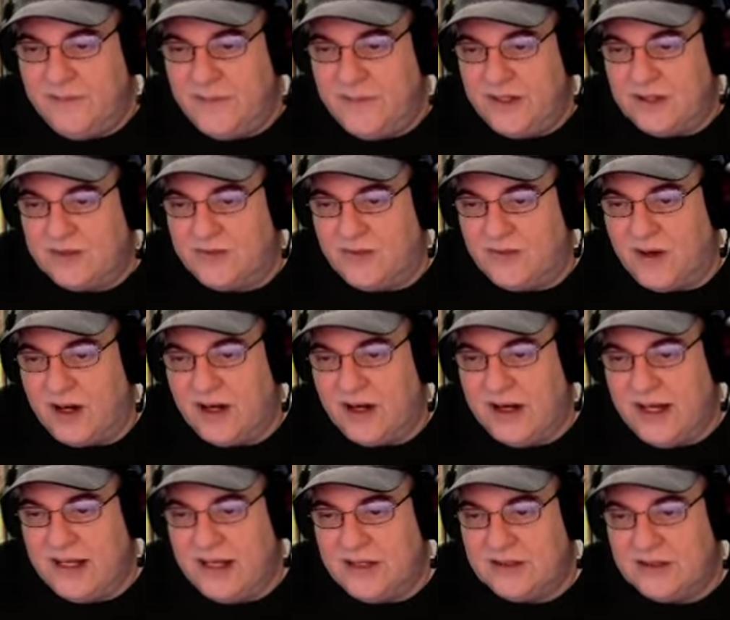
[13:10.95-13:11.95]
as far
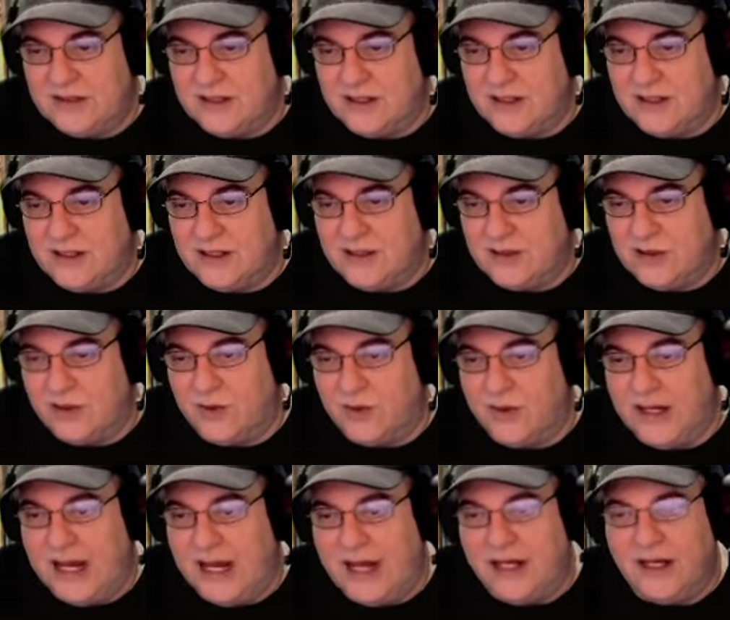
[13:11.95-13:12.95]
as uh,
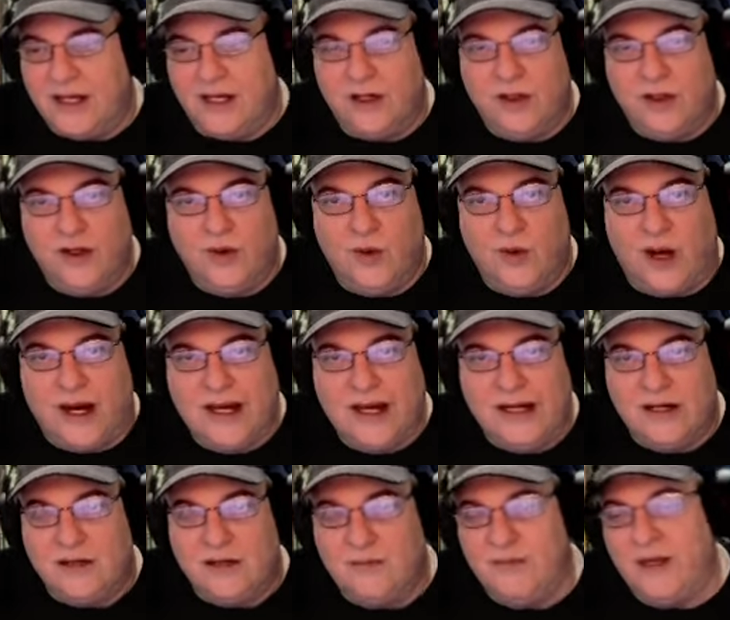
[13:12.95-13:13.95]
creating a new
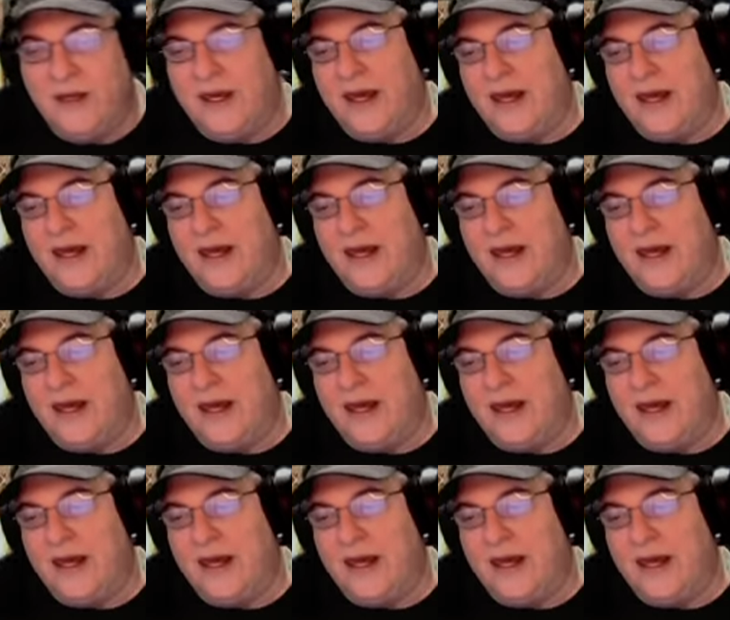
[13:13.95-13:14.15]
item